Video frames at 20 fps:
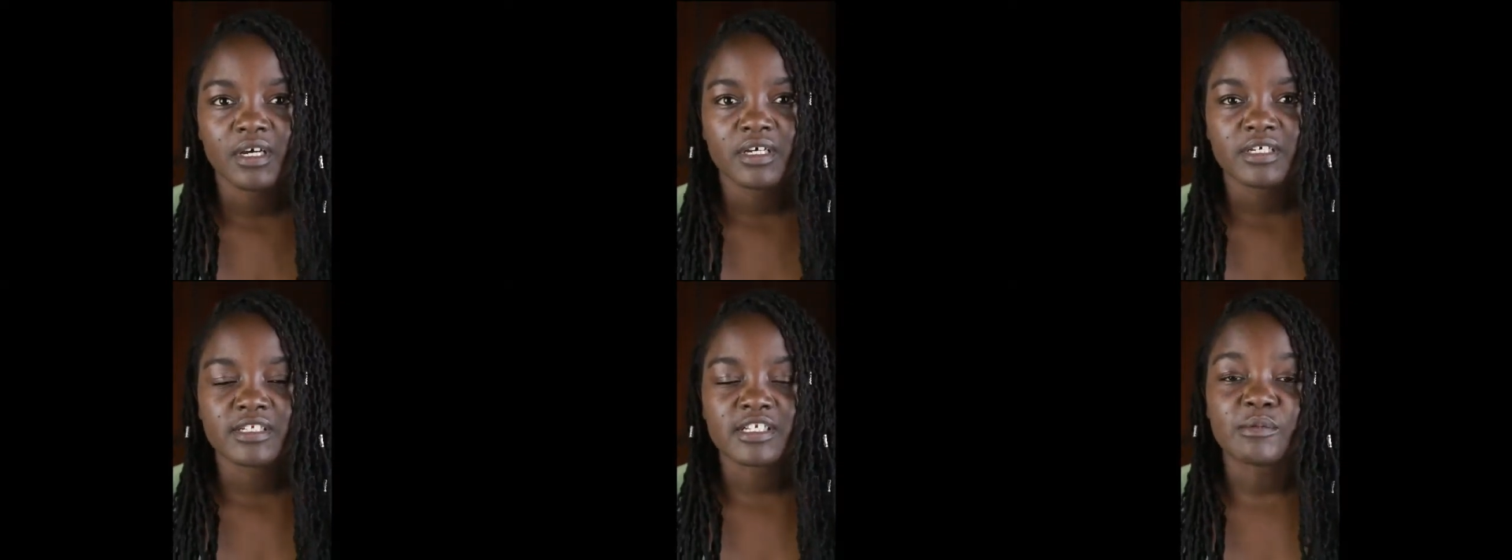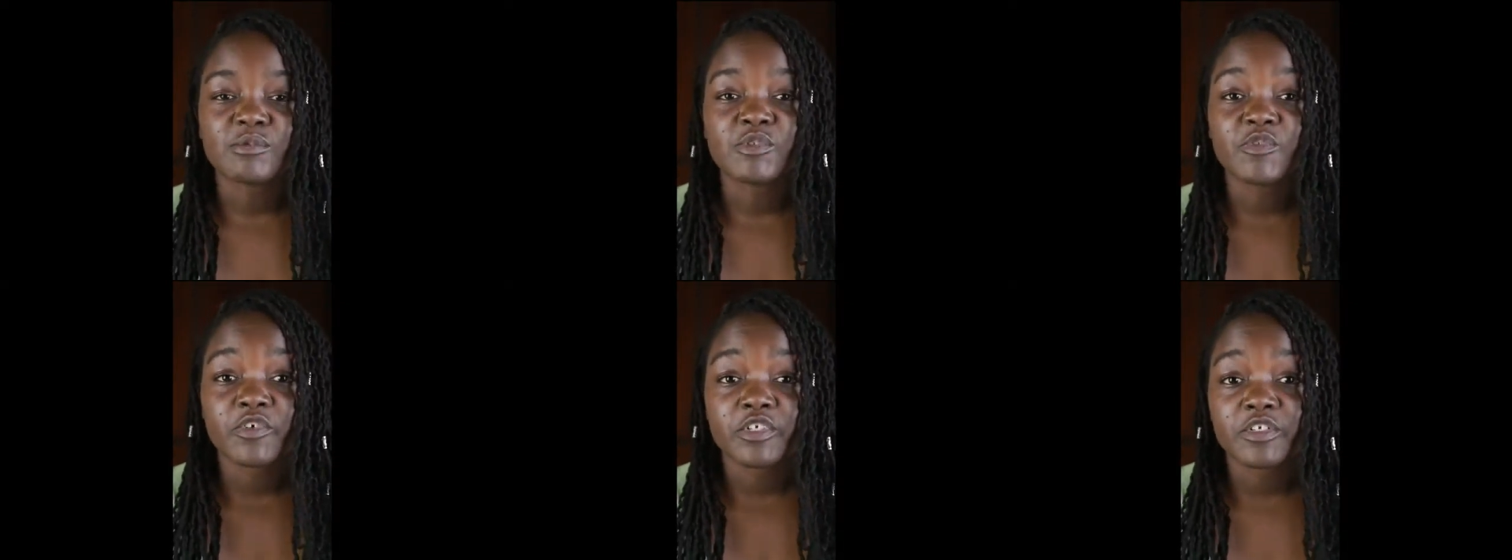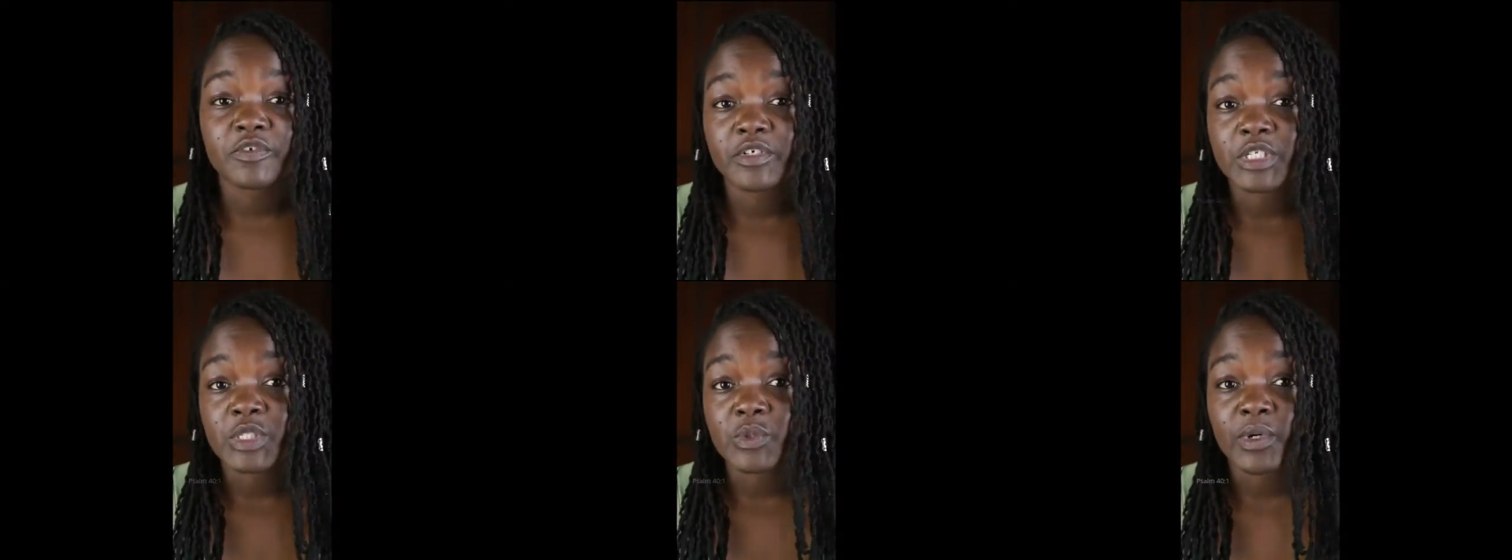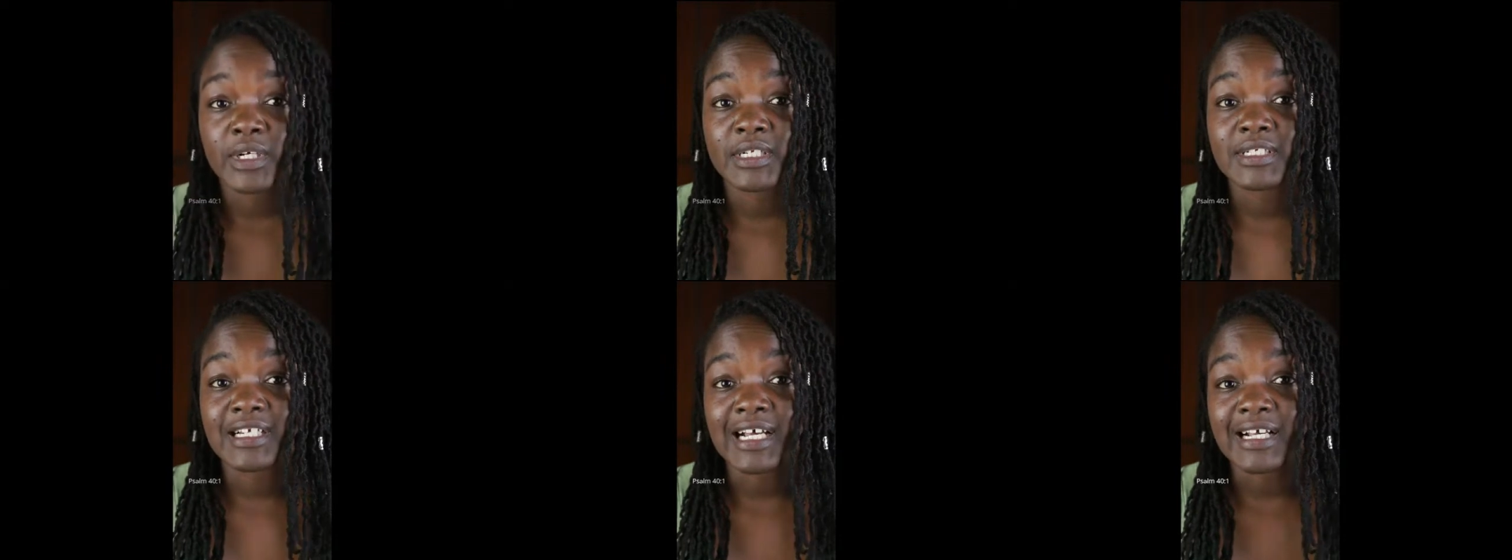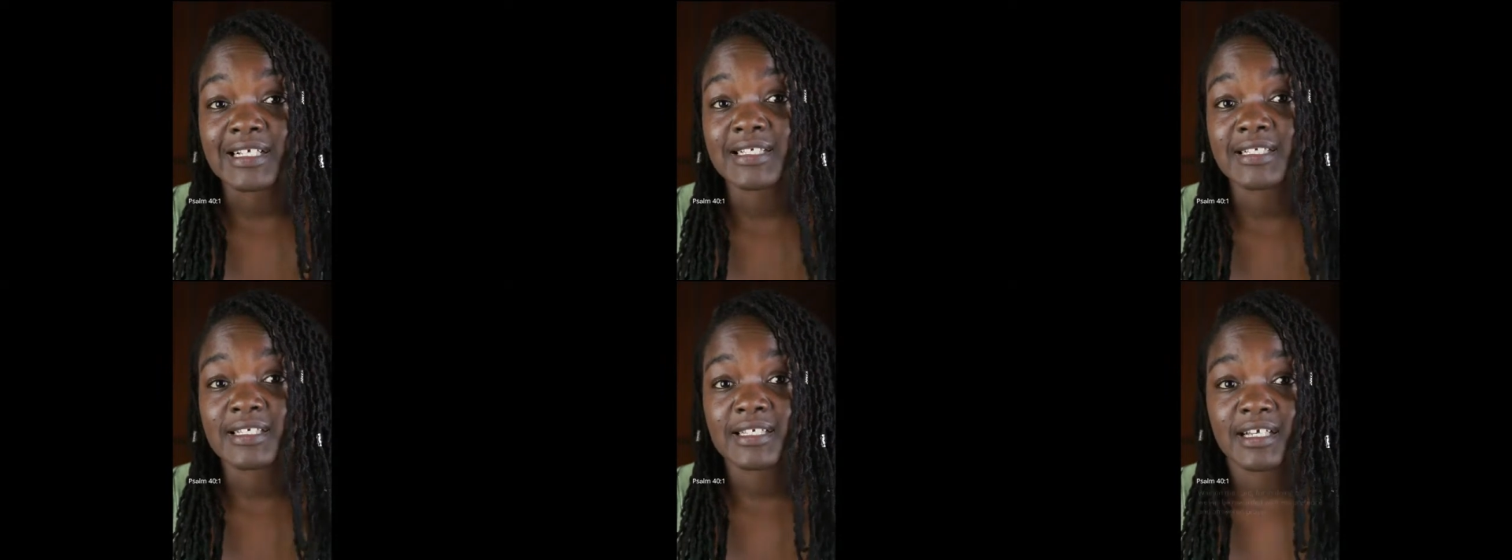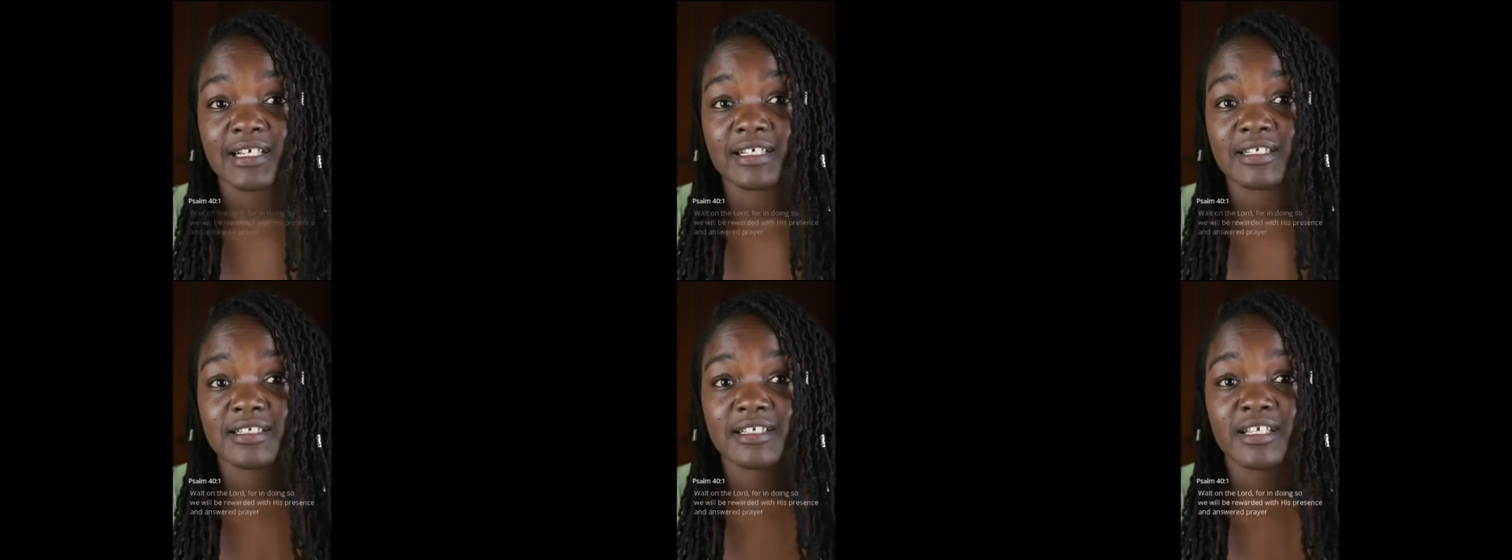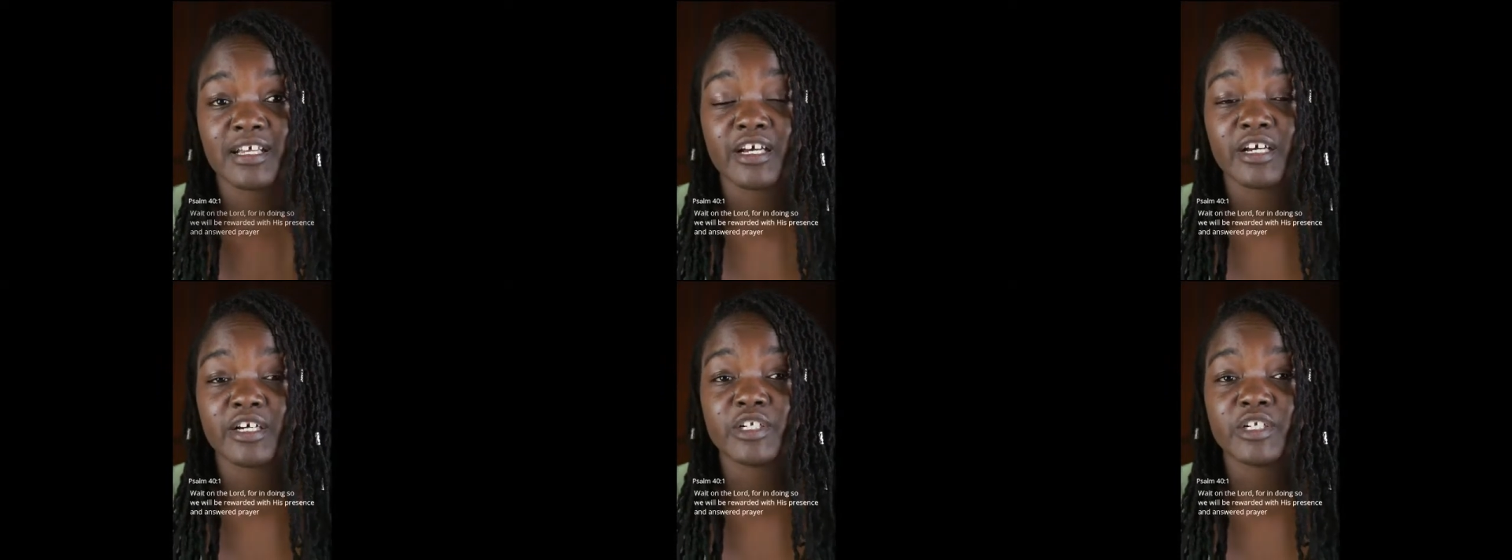Psalms 40 verse 1 tasks us